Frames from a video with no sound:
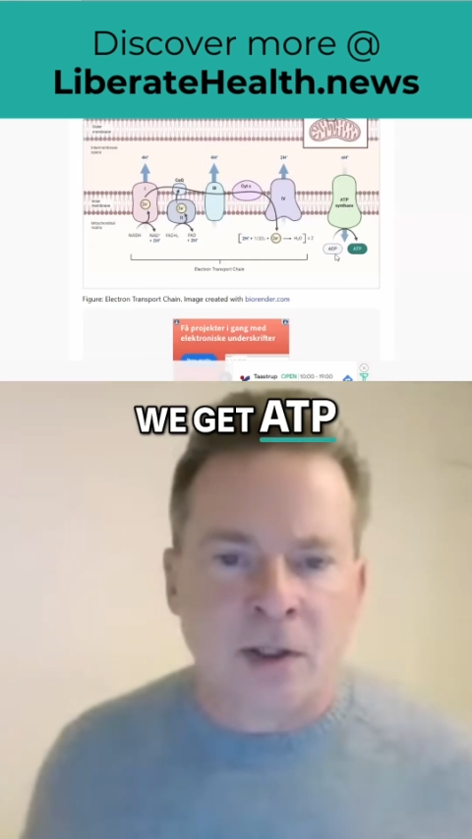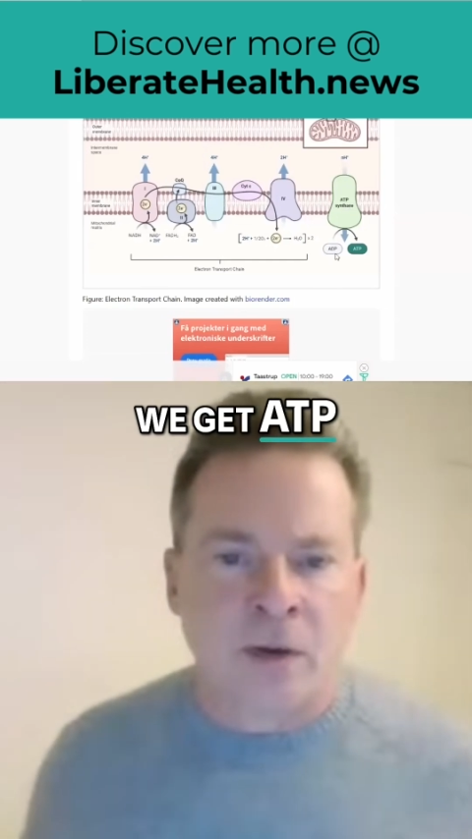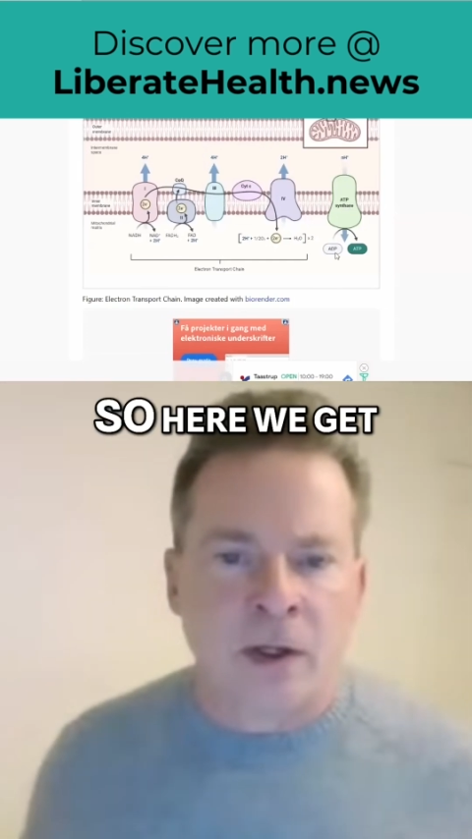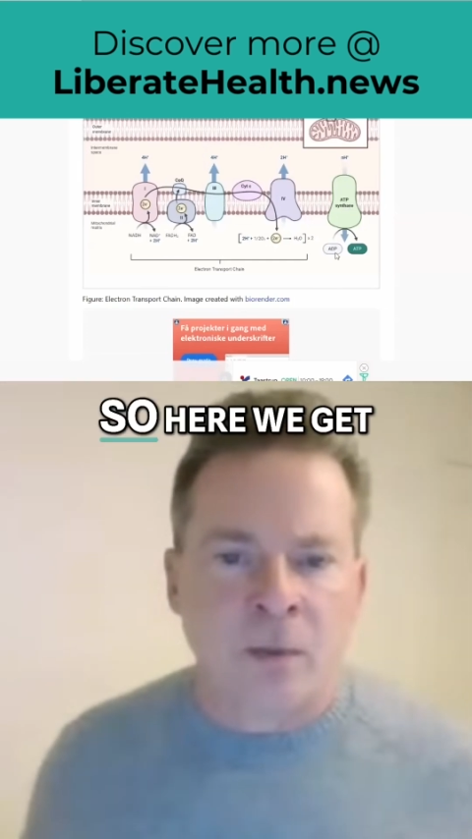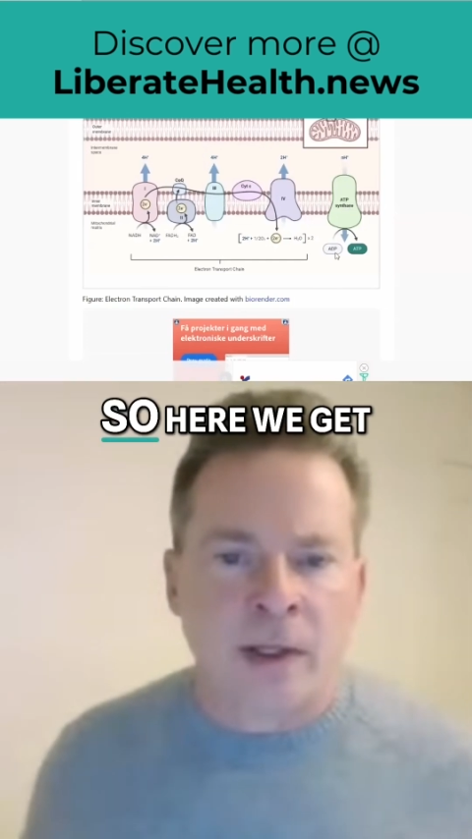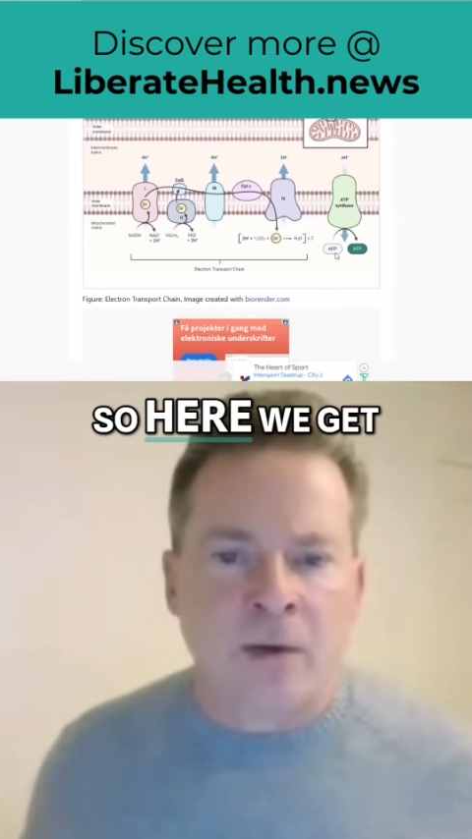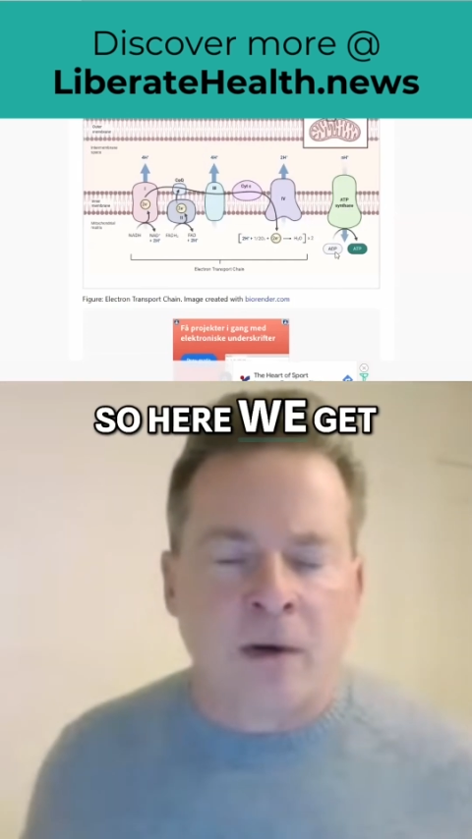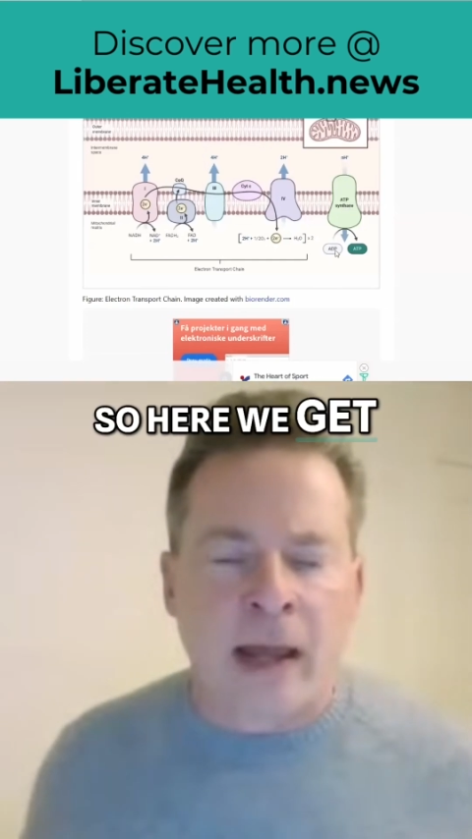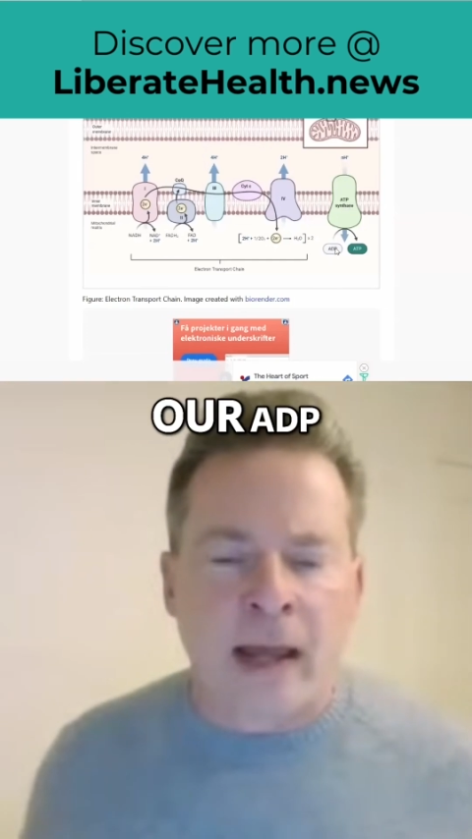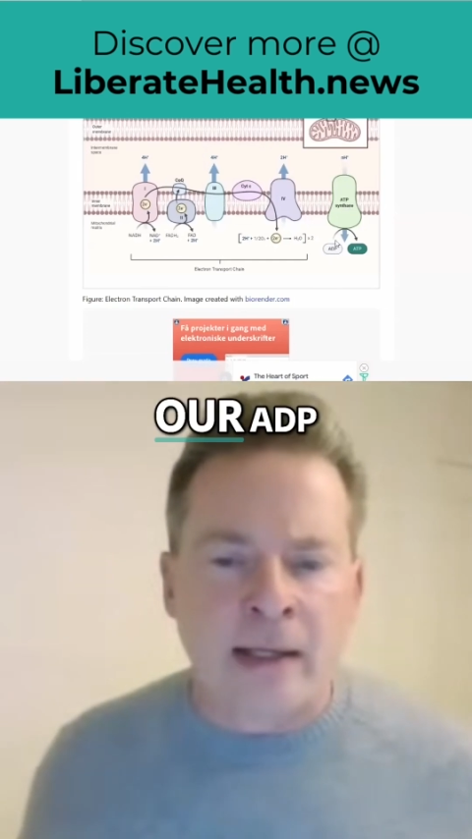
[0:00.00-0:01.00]
So here we
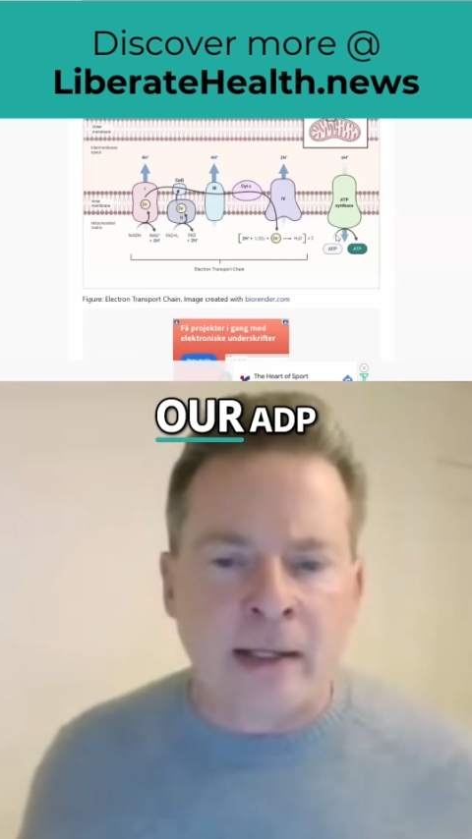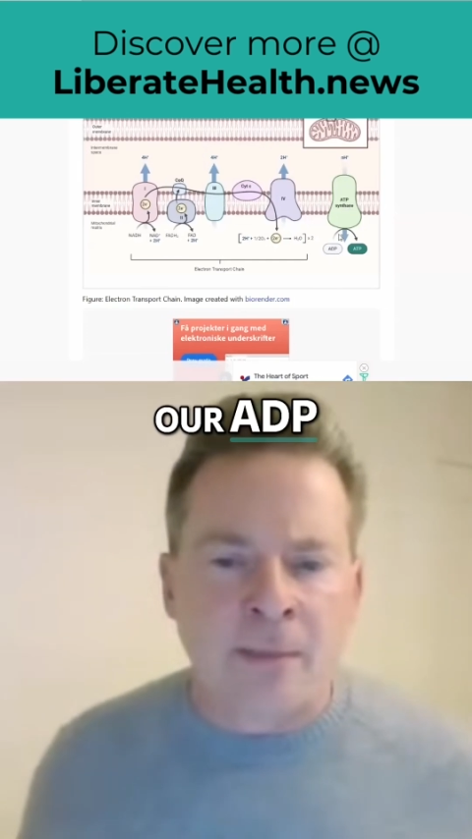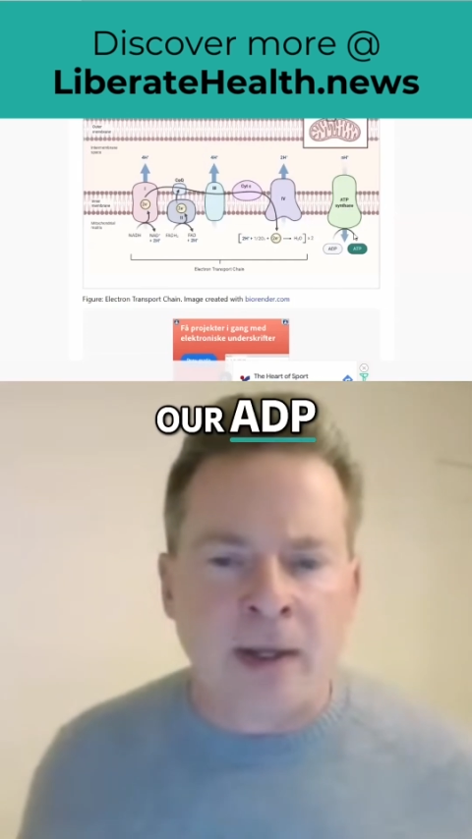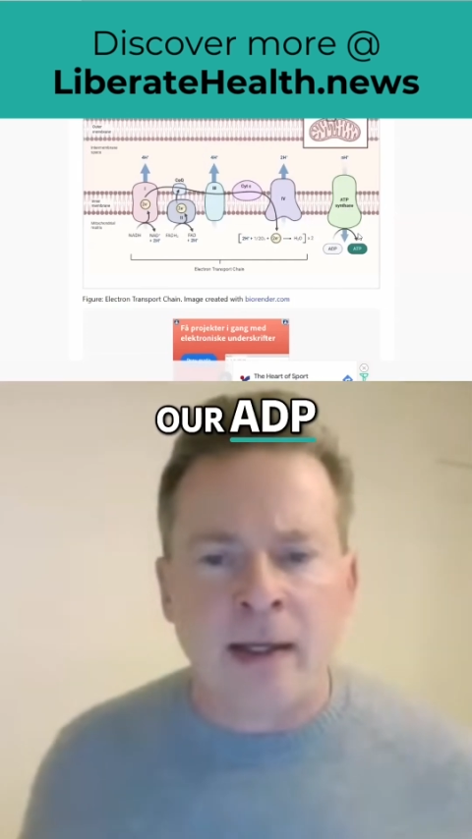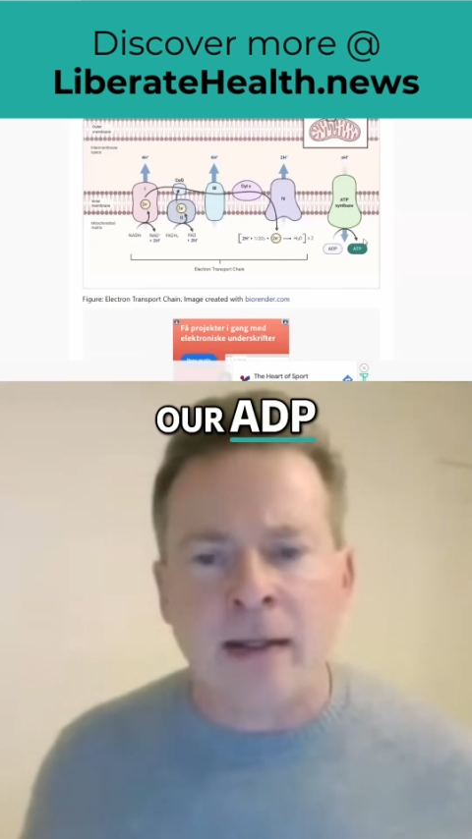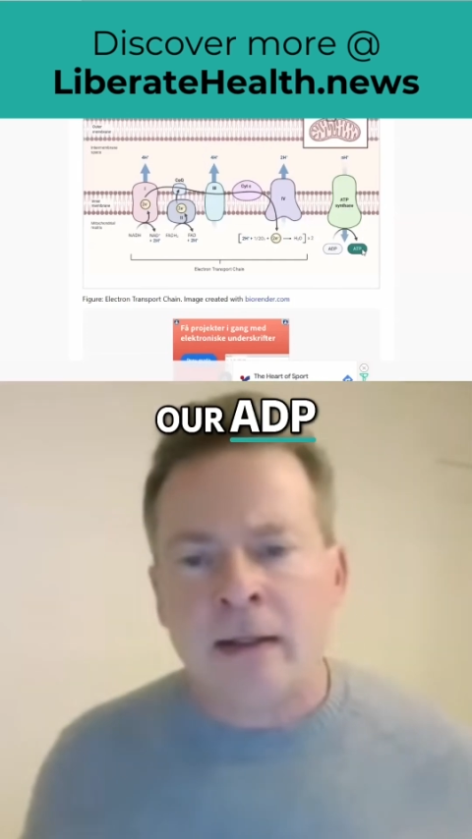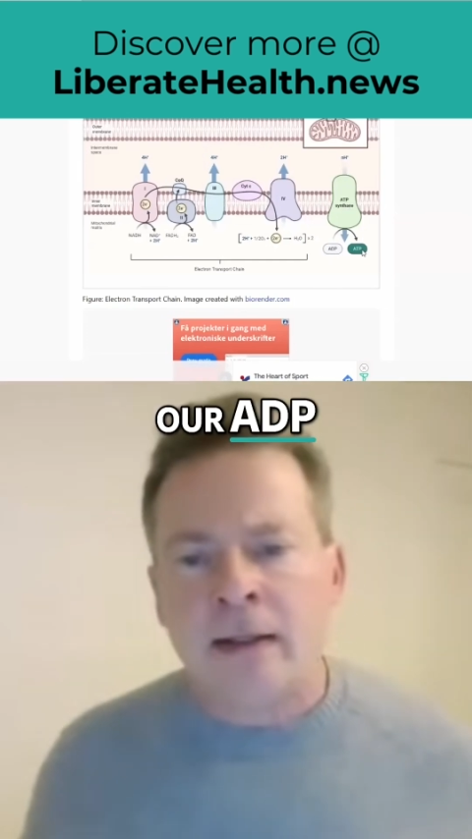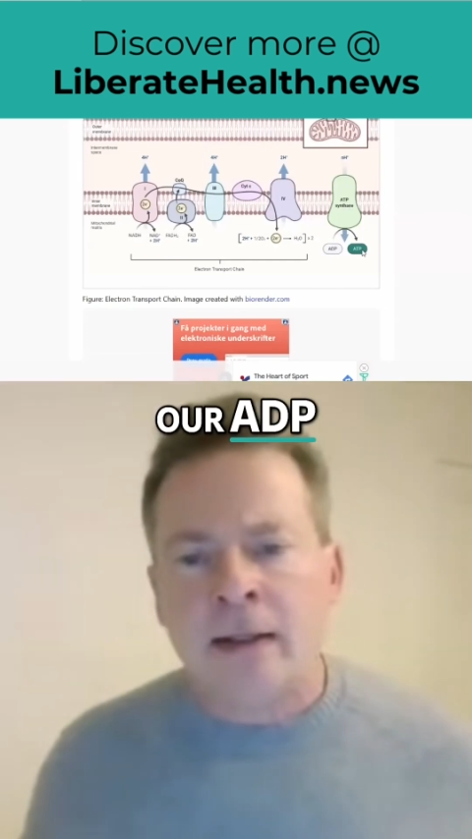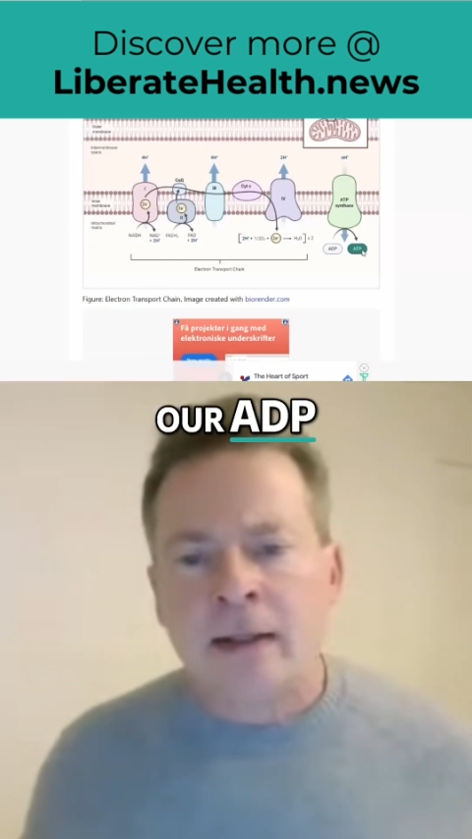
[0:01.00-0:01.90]
get our ADP